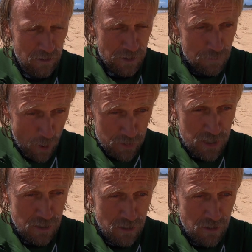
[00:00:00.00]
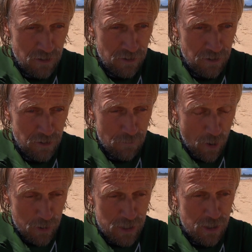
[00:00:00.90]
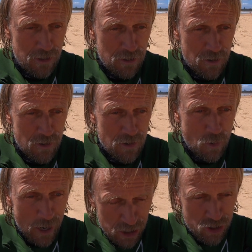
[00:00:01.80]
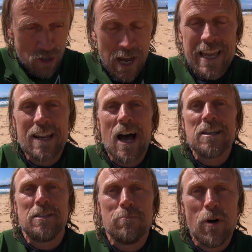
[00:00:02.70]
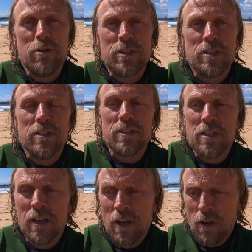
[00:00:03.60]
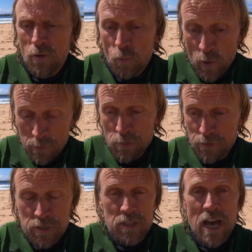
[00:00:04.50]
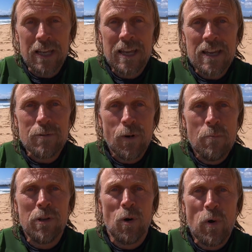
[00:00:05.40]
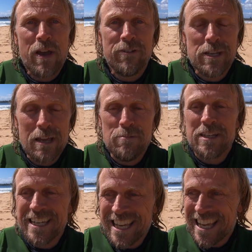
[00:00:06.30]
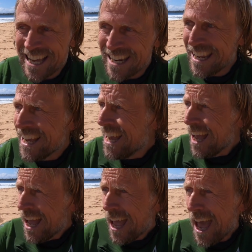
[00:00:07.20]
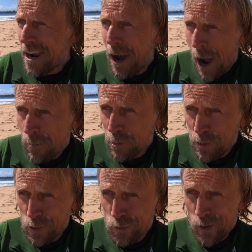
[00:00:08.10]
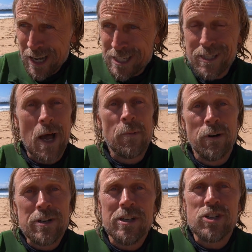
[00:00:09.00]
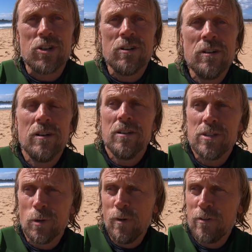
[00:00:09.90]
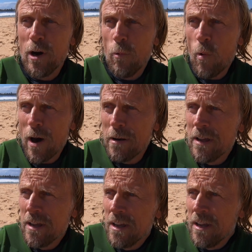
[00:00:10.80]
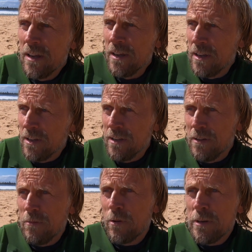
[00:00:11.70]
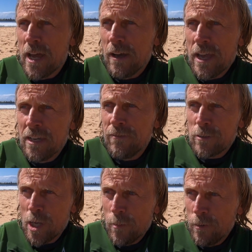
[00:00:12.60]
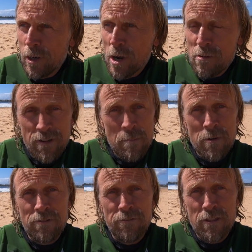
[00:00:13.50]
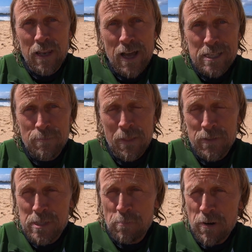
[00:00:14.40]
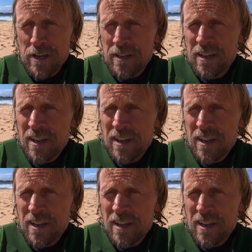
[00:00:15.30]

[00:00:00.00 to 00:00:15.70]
The most question I get asked the most is, when will this start again? When will a wave a day begin again? And I will do a summer edition. So we've got what are we now? End of October. We got November for the last month of spring.